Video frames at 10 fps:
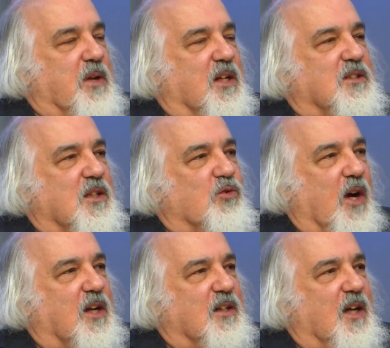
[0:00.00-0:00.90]
because he
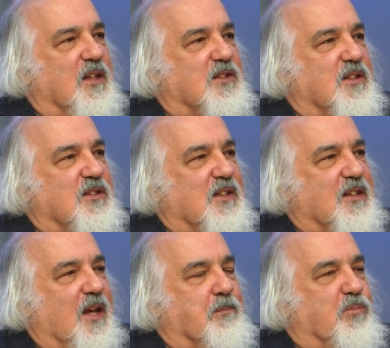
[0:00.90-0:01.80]
recognizes
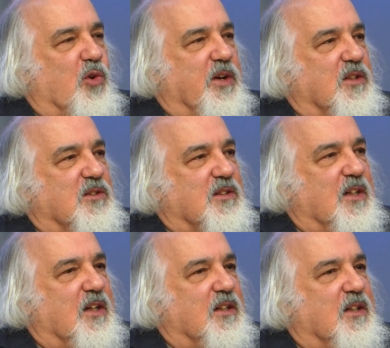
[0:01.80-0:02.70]
that that
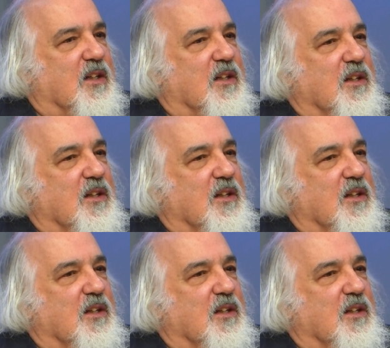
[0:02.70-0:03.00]
borders on